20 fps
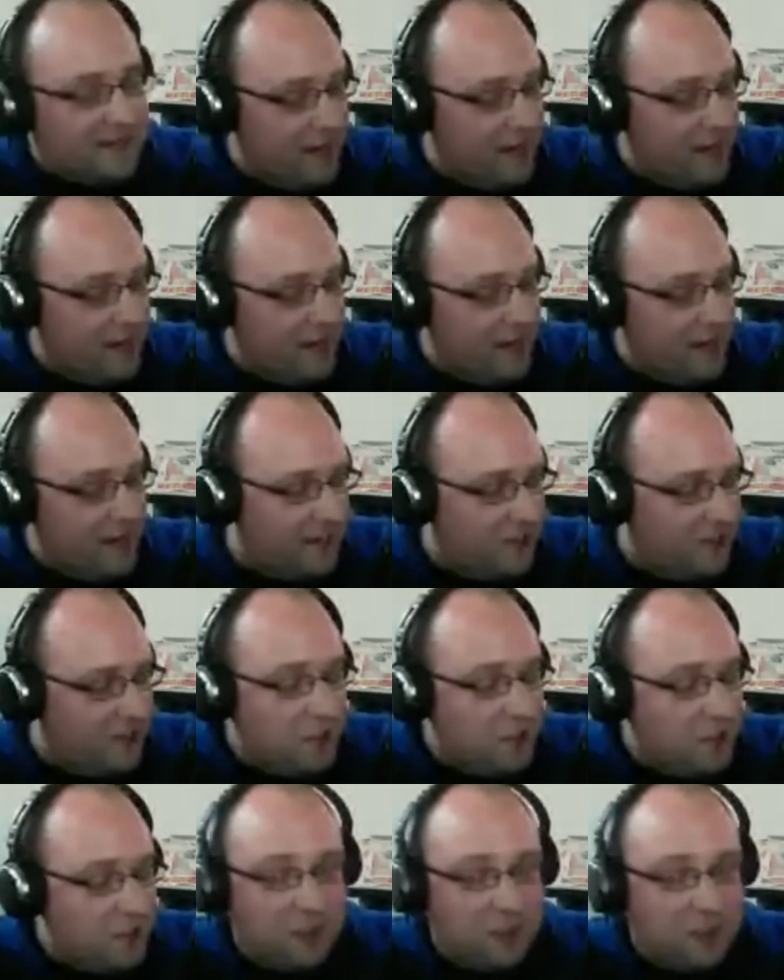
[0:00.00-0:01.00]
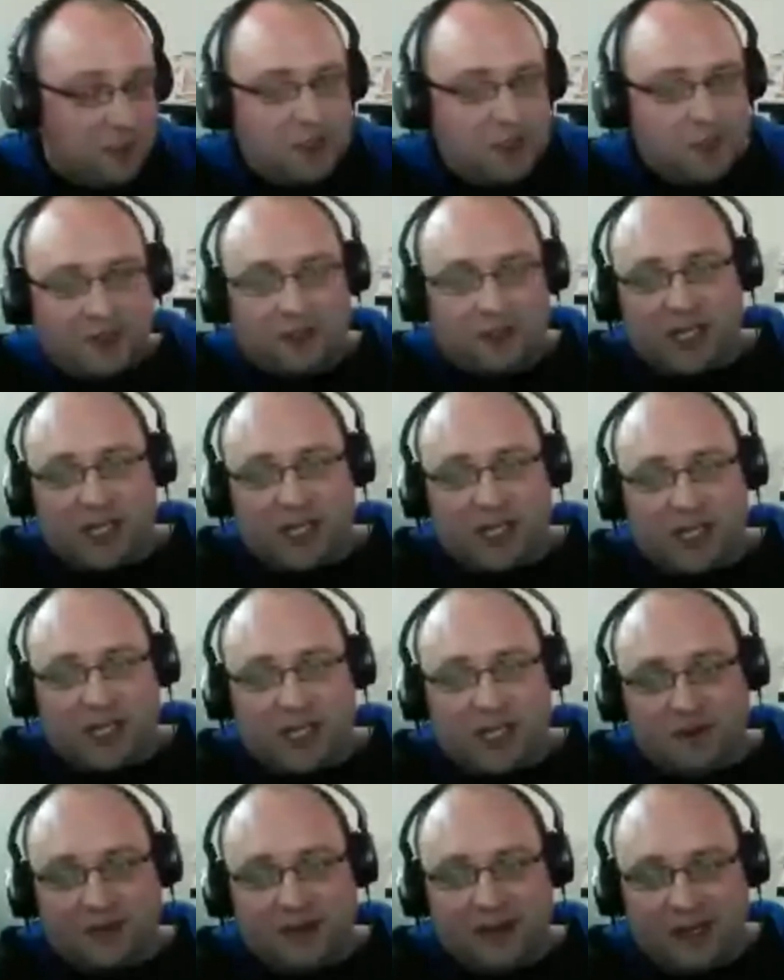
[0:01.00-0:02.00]
point. And oh, you, yeah. you can
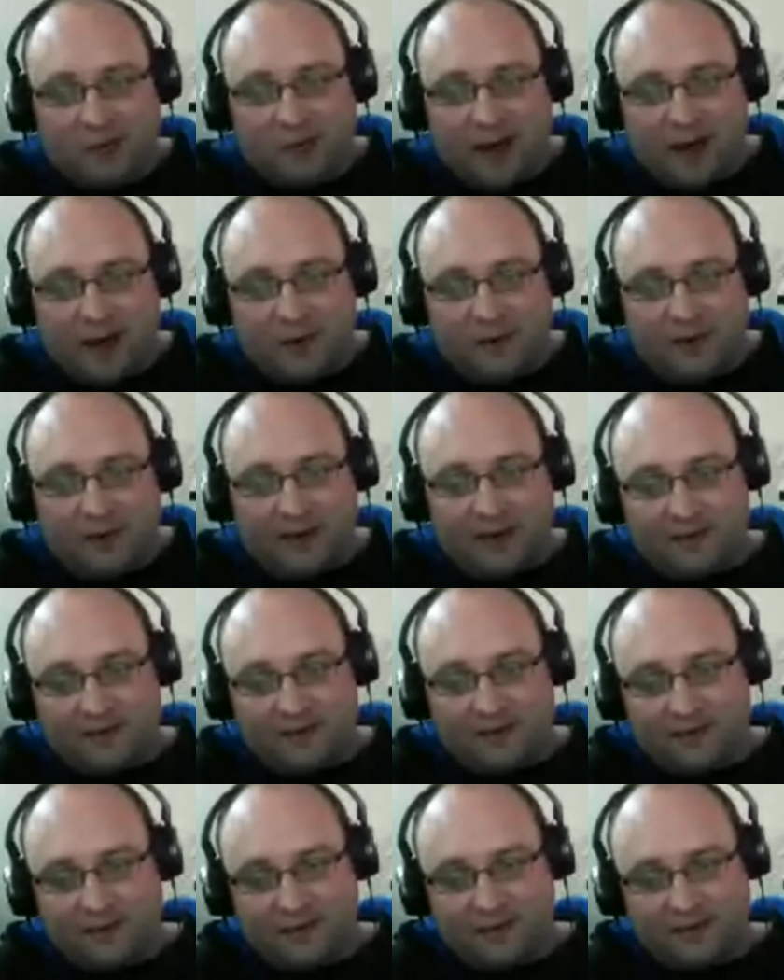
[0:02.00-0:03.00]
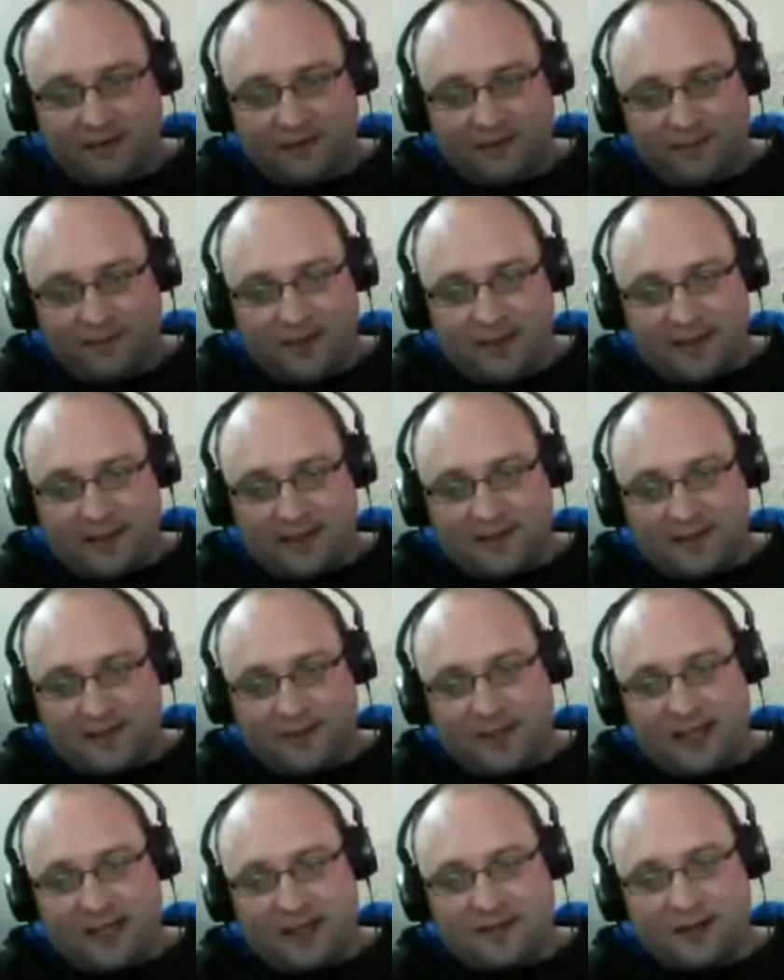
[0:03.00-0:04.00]
cheat, you can get away with it. Yeah, and that's
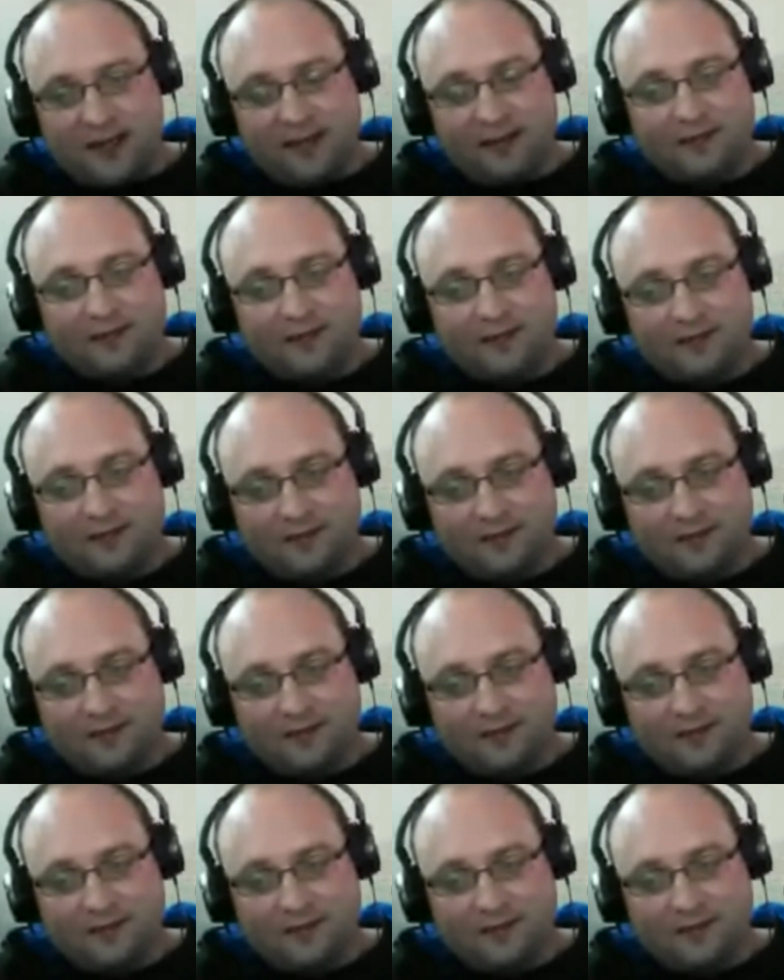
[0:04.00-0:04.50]
what they're doing.